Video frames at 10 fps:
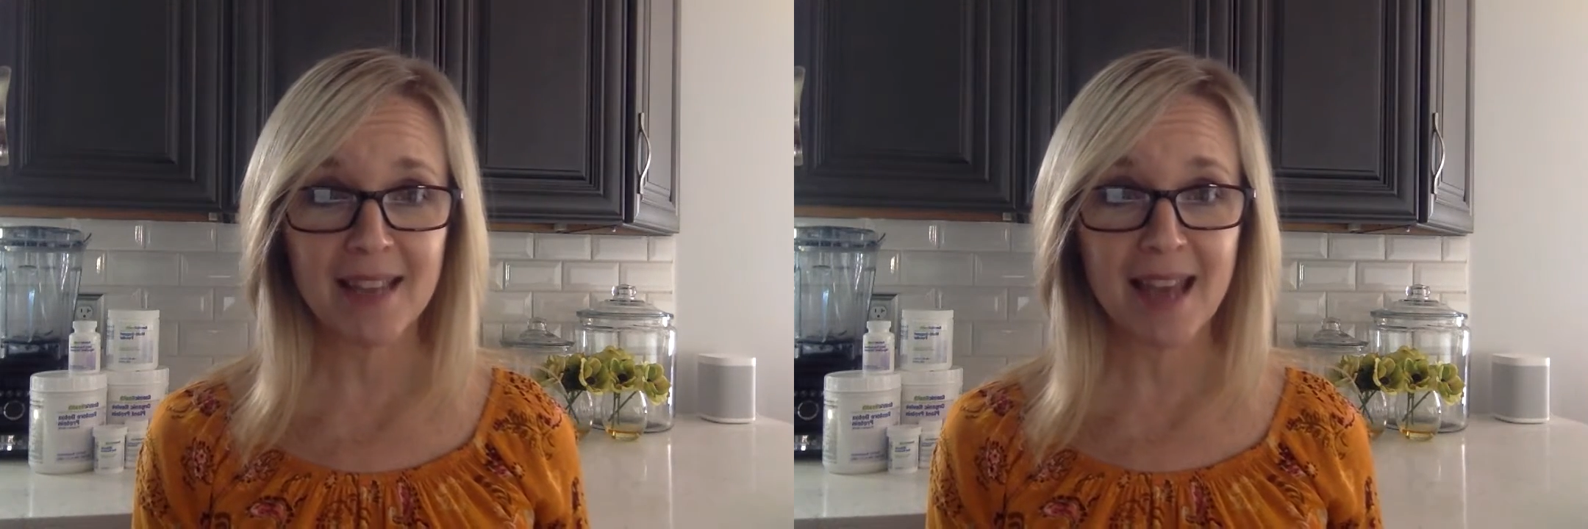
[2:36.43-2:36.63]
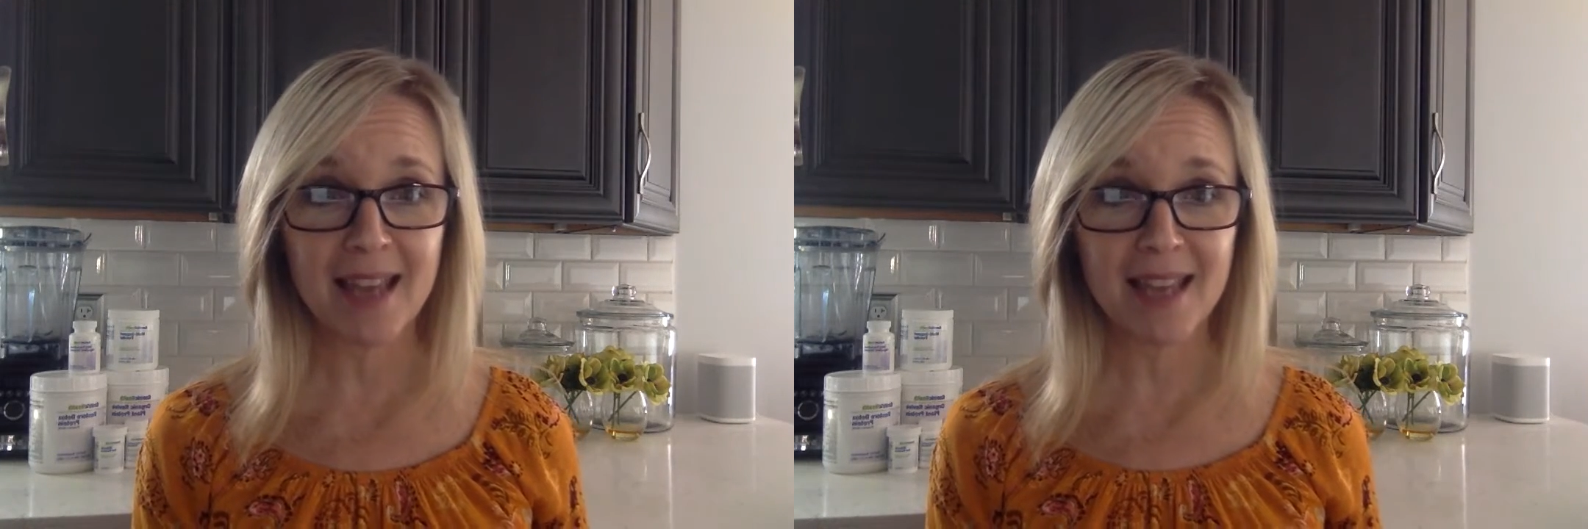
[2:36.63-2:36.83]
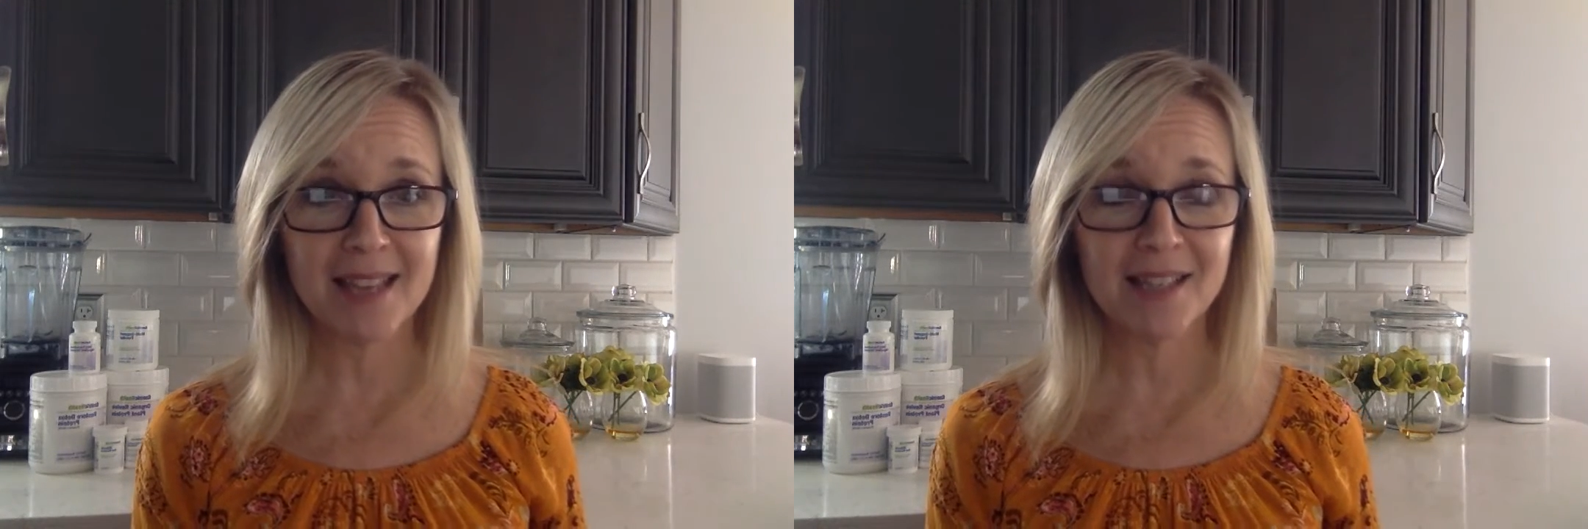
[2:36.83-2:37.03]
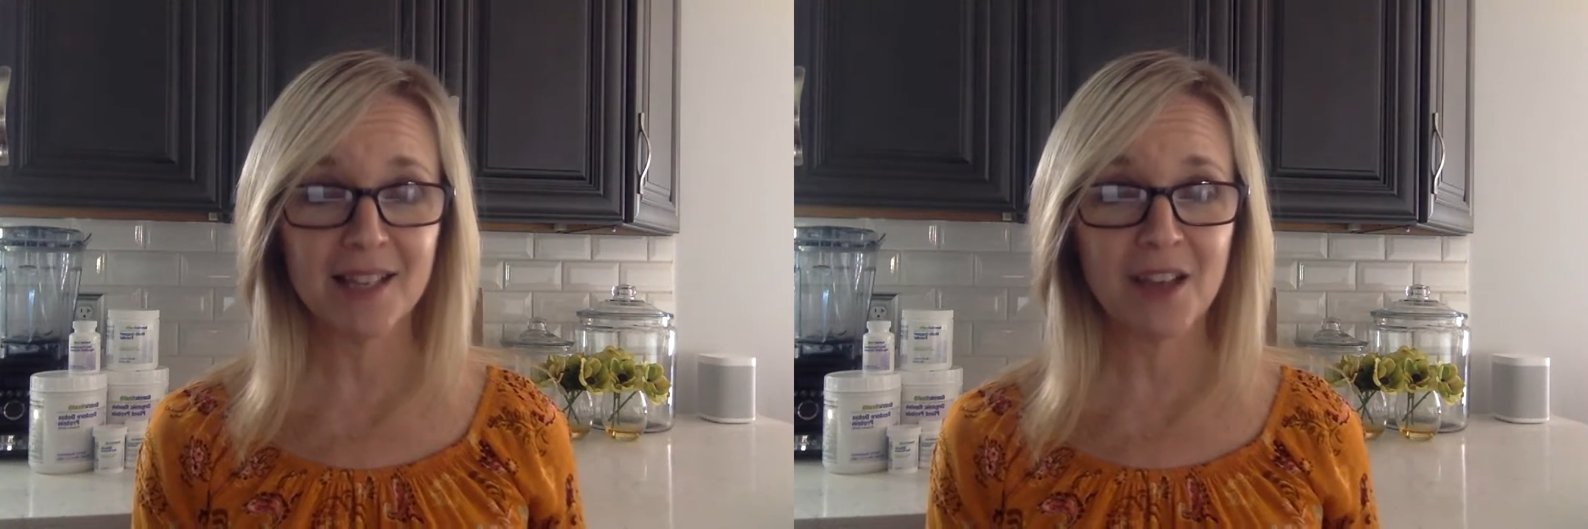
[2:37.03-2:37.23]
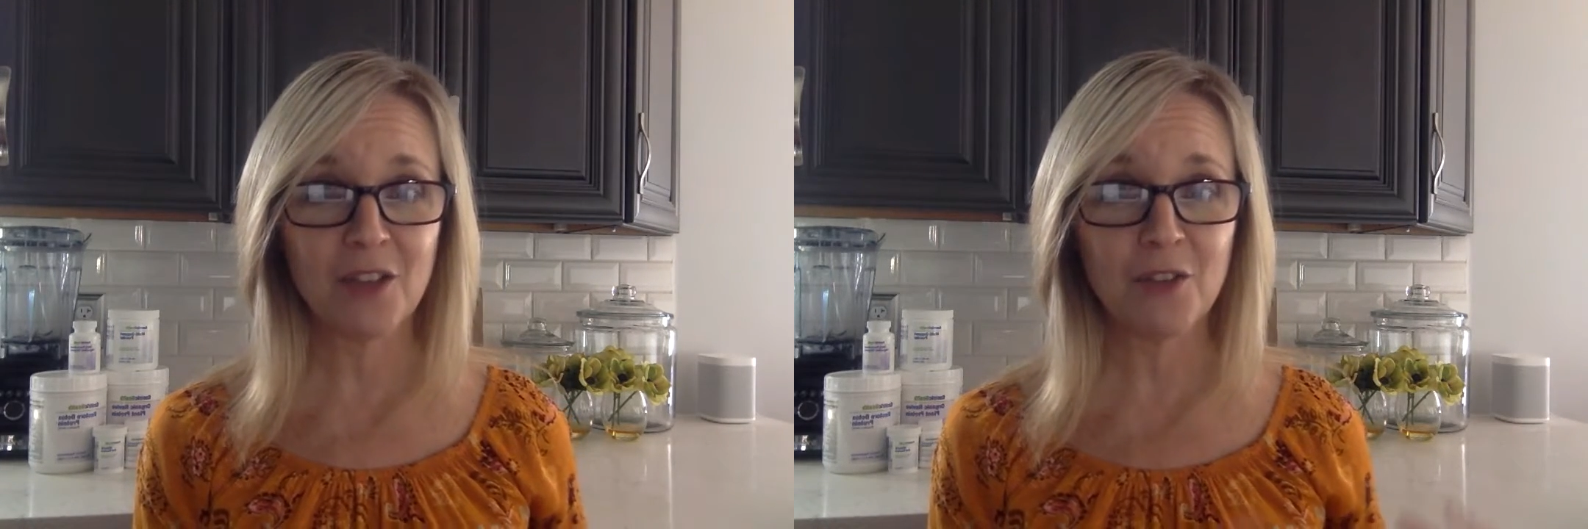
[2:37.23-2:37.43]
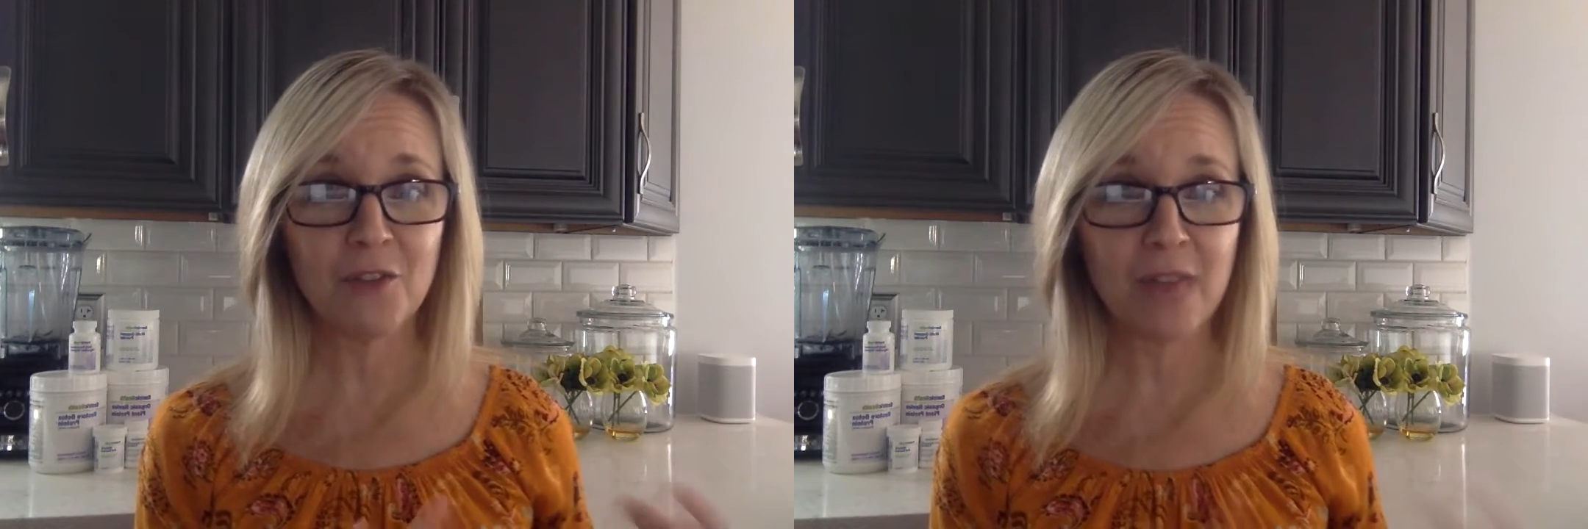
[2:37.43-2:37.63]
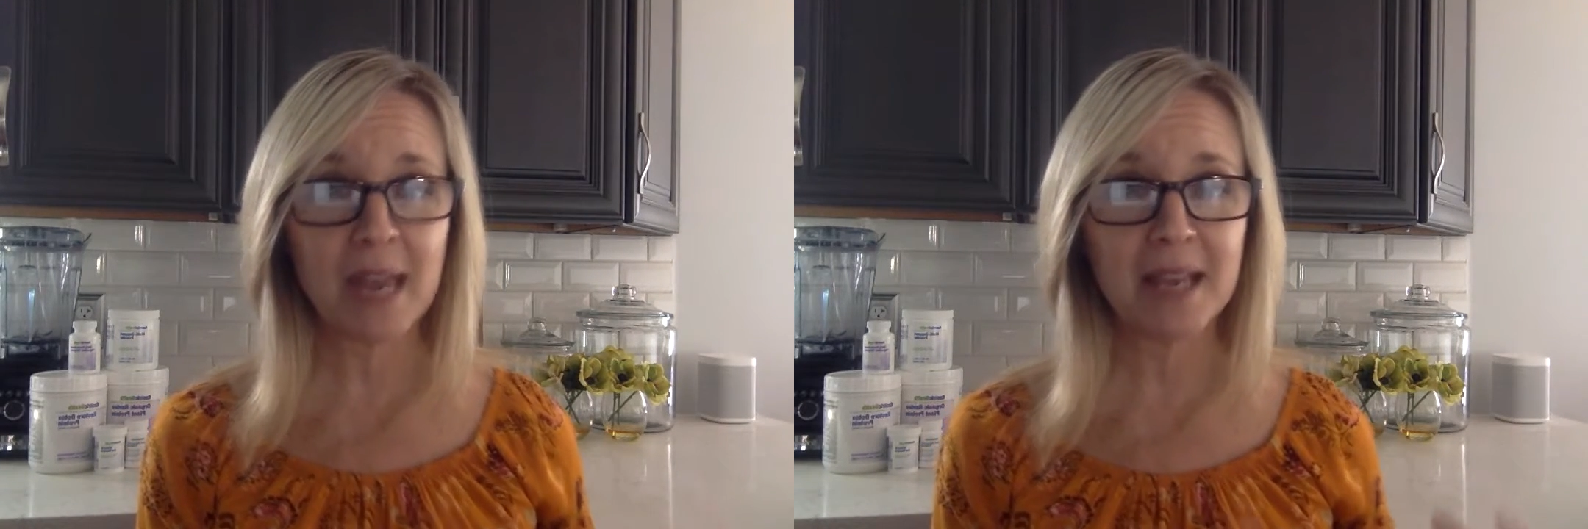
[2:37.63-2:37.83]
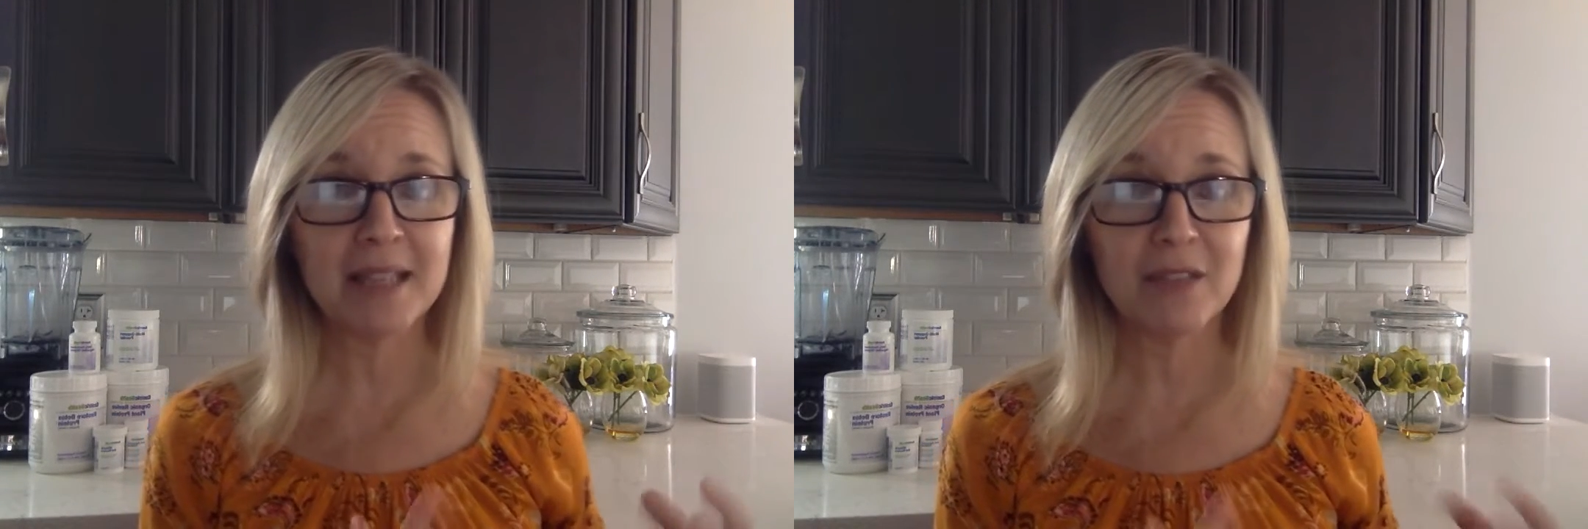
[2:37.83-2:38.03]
That is another phase